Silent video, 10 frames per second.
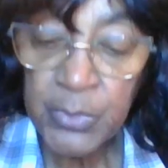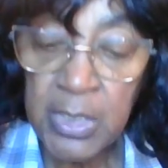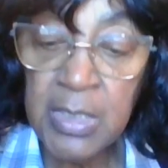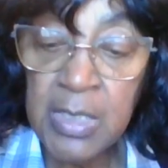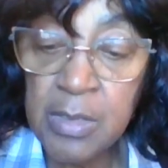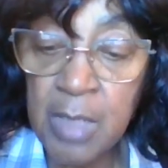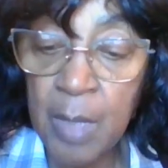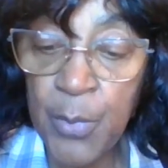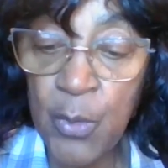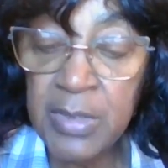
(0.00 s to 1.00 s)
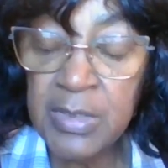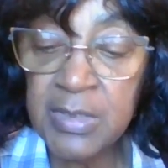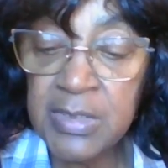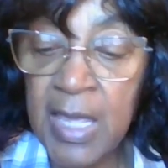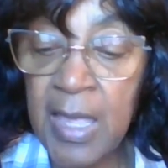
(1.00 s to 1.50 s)
in his
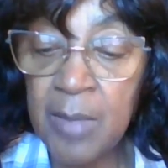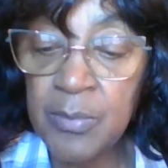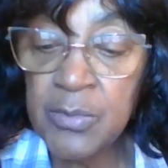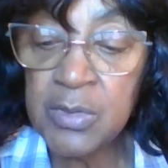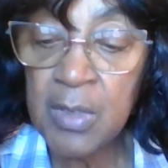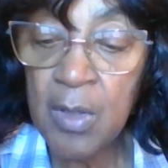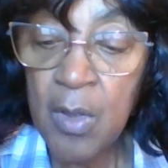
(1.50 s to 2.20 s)
appointed times.